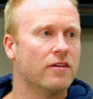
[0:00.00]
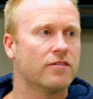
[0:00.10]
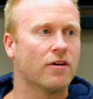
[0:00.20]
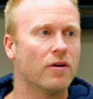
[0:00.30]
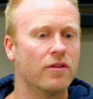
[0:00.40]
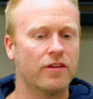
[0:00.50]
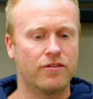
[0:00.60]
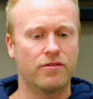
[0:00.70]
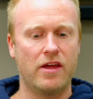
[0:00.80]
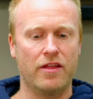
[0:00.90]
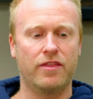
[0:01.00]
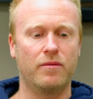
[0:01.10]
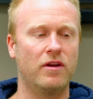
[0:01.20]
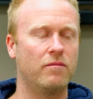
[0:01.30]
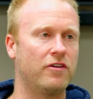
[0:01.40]
So this is the other thing
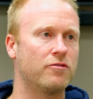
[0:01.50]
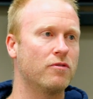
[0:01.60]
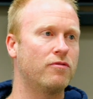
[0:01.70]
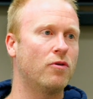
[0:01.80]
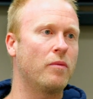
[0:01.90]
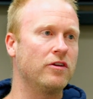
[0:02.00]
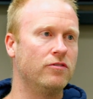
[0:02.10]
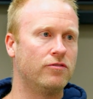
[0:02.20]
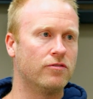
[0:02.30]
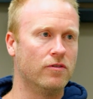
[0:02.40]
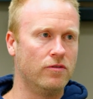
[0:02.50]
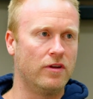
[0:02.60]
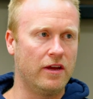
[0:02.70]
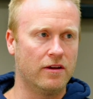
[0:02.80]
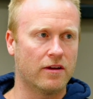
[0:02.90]
we didn't mention before, but you do need a